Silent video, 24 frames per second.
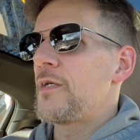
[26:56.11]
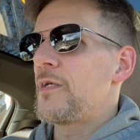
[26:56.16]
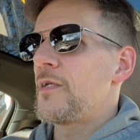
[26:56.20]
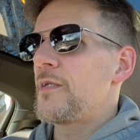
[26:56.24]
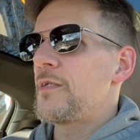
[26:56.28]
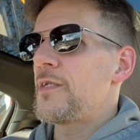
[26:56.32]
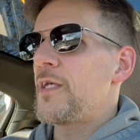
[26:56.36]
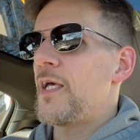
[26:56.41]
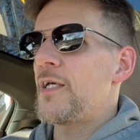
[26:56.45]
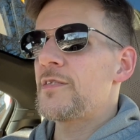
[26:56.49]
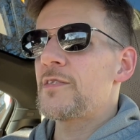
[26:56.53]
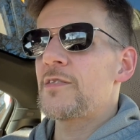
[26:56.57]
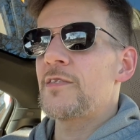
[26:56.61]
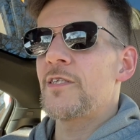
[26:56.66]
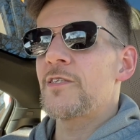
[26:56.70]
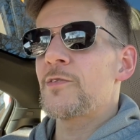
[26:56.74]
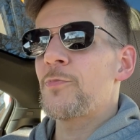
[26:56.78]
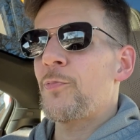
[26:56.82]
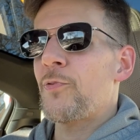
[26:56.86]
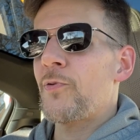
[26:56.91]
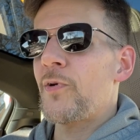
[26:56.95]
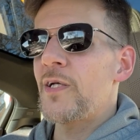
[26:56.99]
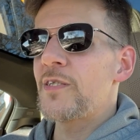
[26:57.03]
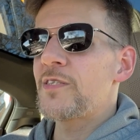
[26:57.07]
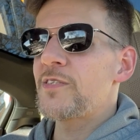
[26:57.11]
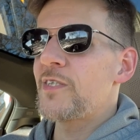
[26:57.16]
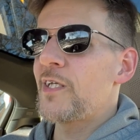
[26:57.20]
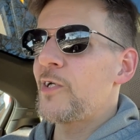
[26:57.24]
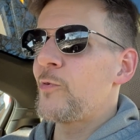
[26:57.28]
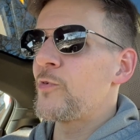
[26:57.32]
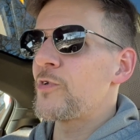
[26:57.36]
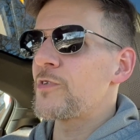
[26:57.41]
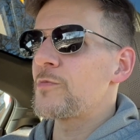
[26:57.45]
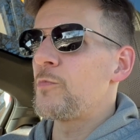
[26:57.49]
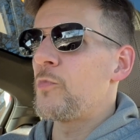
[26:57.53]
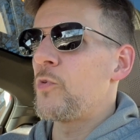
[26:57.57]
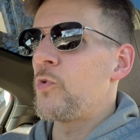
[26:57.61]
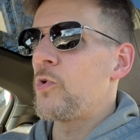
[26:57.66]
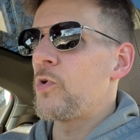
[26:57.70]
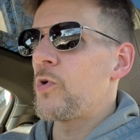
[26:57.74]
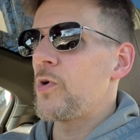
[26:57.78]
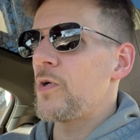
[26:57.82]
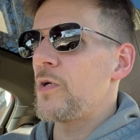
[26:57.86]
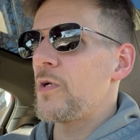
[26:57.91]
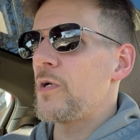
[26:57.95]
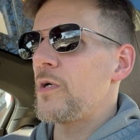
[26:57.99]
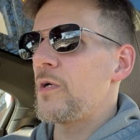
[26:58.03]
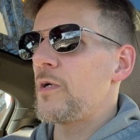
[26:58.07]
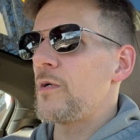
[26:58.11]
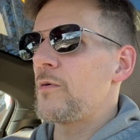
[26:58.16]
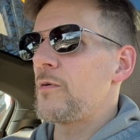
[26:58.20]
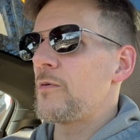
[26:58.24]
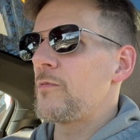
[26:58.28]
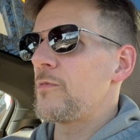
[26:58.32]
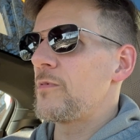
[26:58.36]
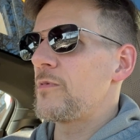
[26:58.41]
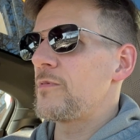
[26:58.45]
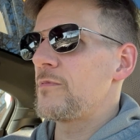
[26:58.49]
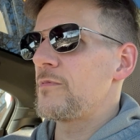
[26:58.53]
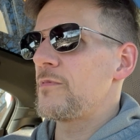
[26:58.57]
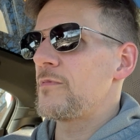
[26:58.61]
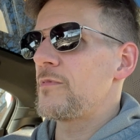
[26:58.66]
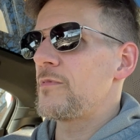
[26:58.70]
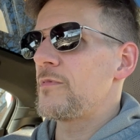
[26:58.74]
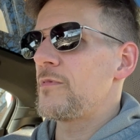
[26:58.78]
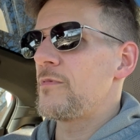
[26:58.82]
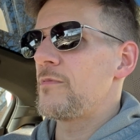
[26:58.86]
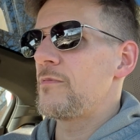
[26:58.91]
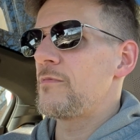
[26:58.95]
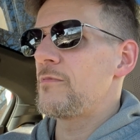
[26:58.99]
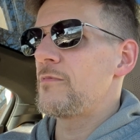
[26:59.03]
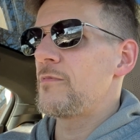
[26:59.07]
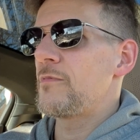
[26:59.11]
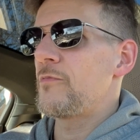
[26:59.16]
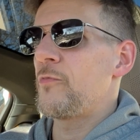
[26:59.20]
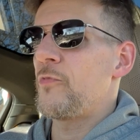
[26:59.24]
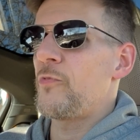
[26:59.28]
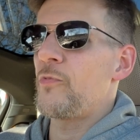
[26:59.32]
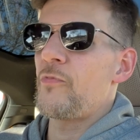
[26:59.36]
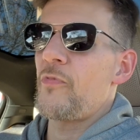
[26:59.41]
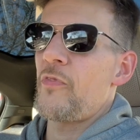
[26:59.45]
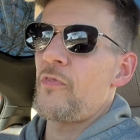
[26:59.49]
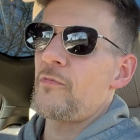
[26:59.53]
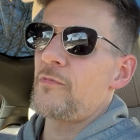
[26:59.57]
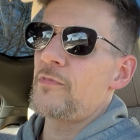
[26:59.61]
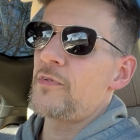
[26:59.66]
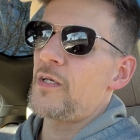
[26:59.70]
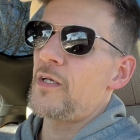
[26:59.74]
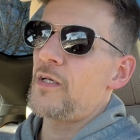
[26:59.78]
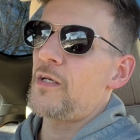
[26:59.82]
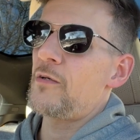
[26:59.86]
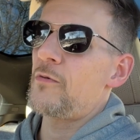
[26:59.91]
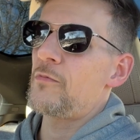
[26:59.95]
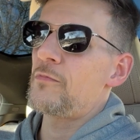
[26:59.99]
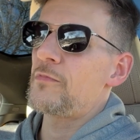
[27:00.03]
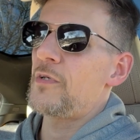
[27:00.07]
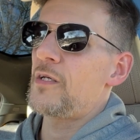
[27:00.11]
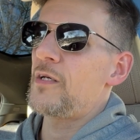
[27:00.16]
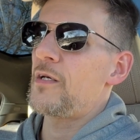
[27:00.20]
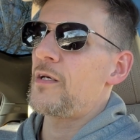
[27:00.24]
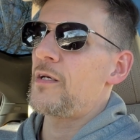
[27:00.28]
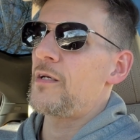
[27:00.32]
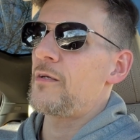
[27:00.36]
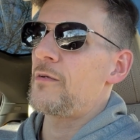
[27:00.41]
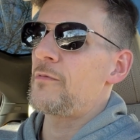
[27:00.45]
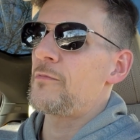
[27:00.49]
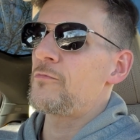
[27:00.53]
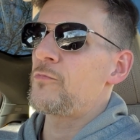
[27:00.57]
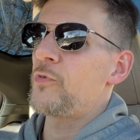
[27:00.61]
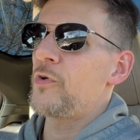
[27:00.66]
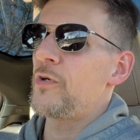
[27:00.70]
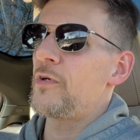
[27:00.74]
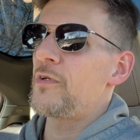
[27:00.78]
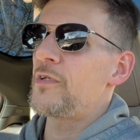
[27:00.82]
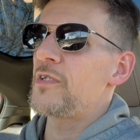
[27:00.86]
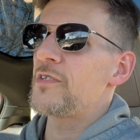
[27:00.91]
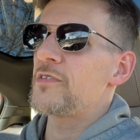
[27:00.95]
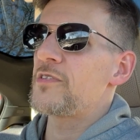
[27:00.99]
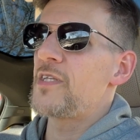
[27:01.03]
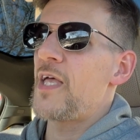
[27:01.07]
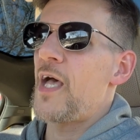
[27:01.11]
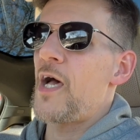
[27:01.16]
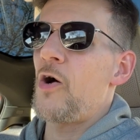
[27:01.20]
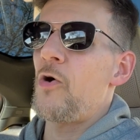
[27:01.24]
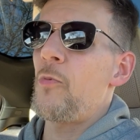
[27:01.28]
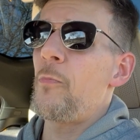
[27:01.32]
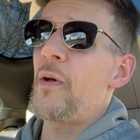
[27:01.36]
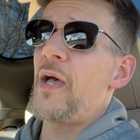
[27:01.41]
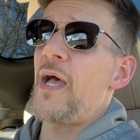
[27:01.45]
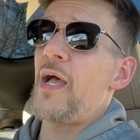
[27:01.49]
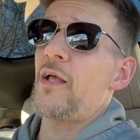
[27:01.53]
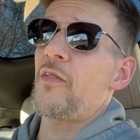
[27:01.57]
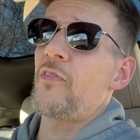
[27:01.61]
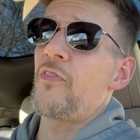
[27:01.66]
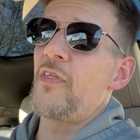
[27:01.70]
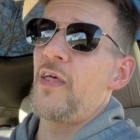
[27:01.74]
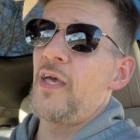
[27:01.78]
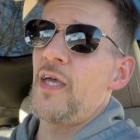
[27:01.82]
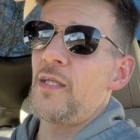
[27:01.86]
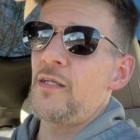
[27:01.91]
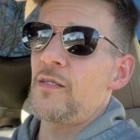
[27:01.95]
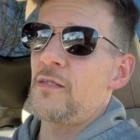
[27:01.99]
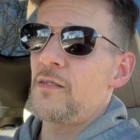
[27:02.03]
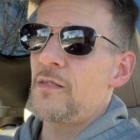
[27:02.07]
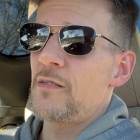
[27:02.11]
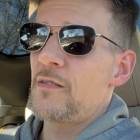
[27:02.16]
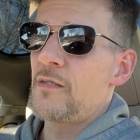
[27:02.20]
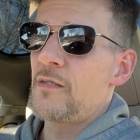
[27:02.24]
Tesla's pricing was more, where it is now back then,